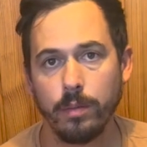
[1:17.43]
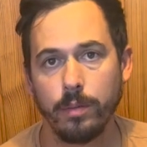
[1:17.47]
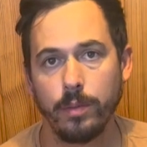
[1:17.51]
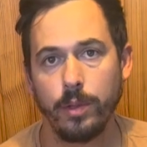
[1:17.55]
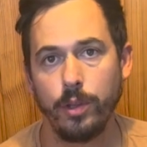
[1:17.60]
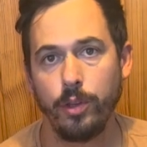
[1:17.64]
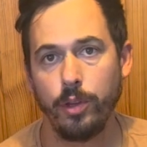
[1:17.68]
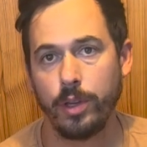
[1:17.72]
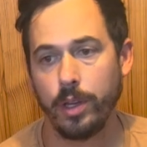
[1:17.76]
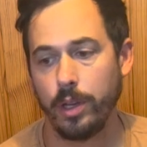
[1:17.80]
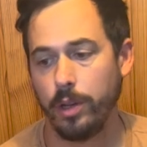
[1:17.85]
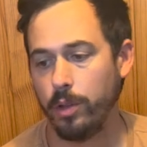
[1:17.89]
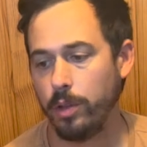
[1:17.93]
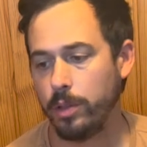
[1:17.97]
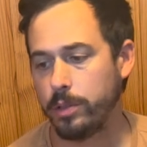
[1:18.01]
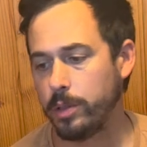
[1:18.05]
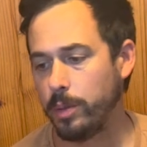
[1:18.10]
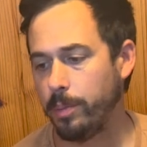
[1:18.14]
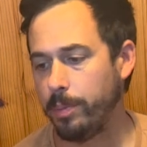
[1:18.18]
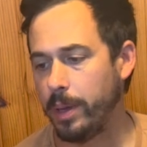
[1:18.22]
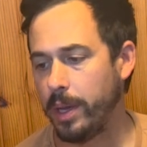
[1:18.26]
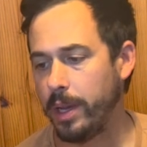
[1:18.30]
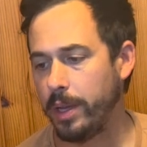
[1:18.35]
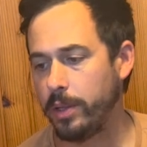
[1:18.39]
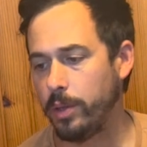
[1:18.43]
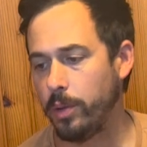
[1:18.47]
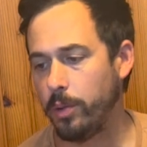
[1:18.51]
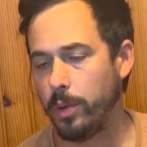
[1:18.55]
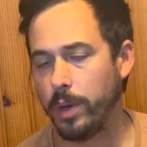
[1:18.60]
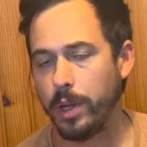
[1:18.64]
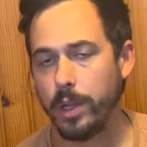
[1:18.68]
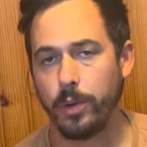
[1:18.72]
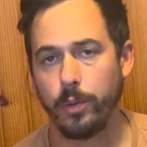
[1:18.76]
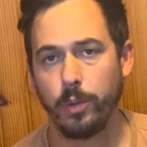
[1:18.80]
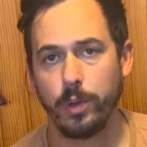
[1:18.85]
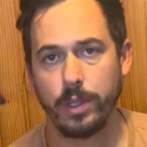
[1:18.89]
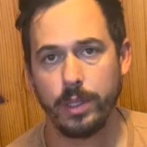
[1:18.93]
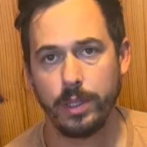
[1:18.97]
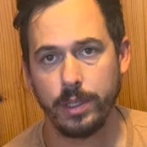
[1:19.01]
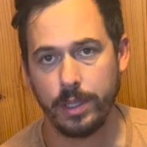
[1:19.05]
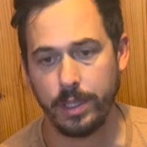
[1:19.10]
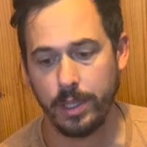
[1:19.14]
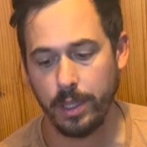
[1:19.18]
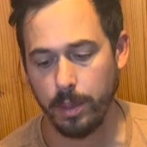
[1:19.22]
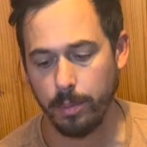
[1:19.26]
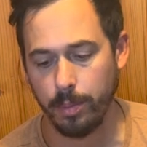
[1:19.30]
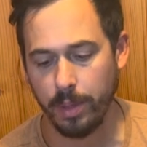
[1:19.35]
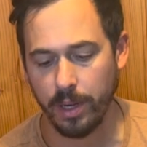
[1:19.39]
You can also buy the one with the
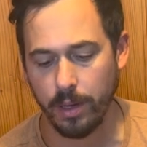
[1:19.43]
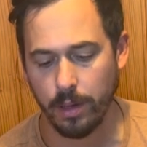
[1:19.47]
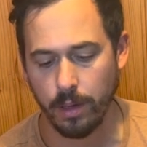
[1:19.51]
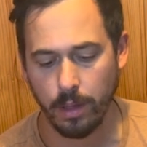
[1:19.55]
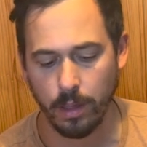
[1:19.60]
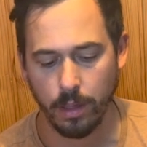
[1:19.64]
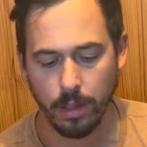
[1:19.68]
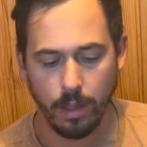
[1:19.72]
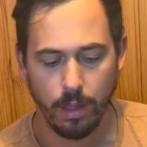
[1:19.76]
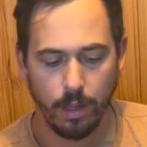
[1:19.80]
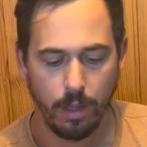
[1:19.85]
steel barrel,